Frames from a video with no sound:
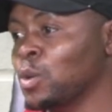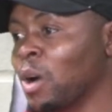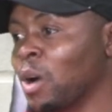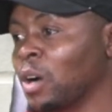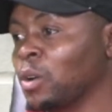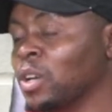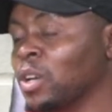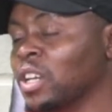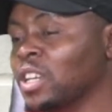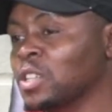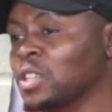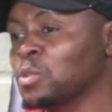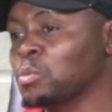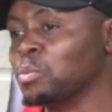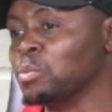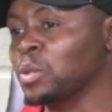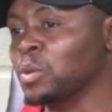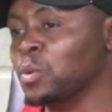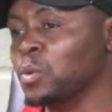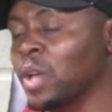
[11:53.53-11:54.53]
are
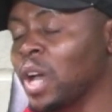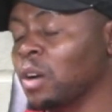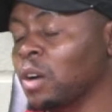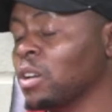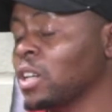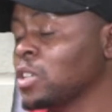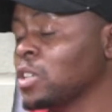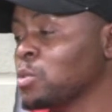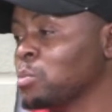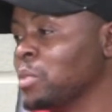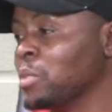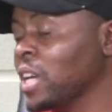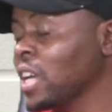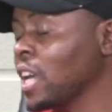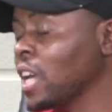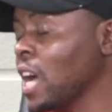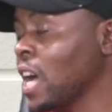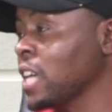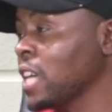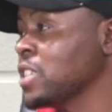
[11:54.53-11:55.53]
going to bring
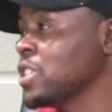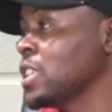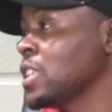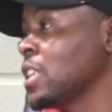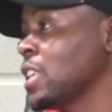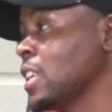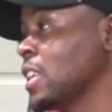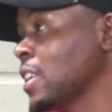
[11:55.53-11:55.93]
hygiene.